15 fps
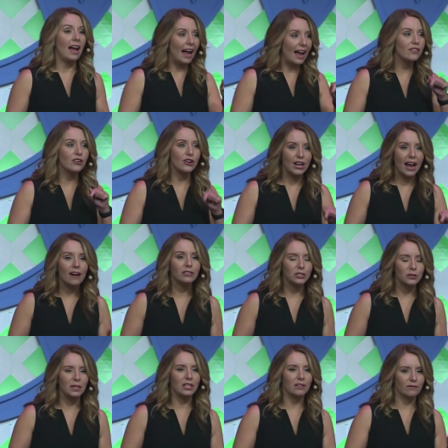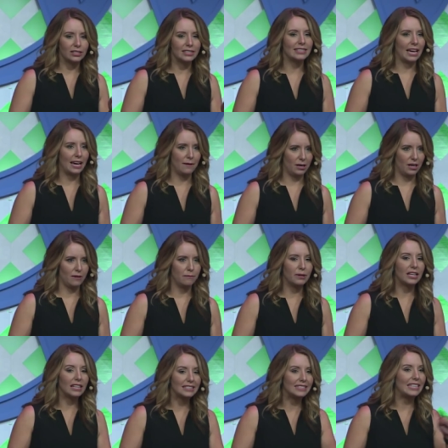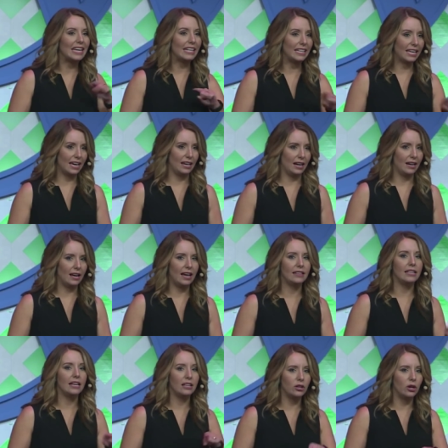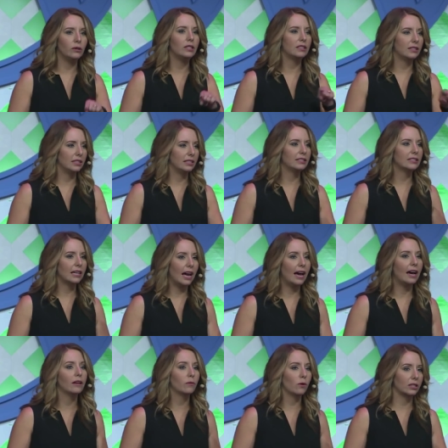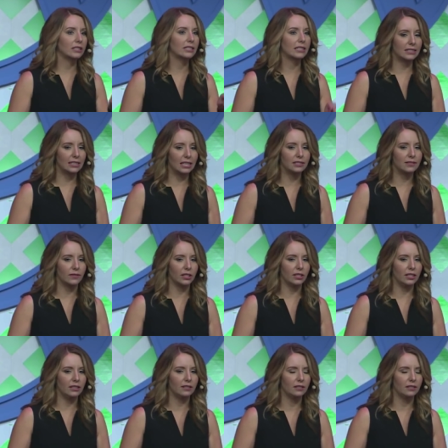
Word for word: and they're now doing it for cyber because they get it and they know that this can work successfully.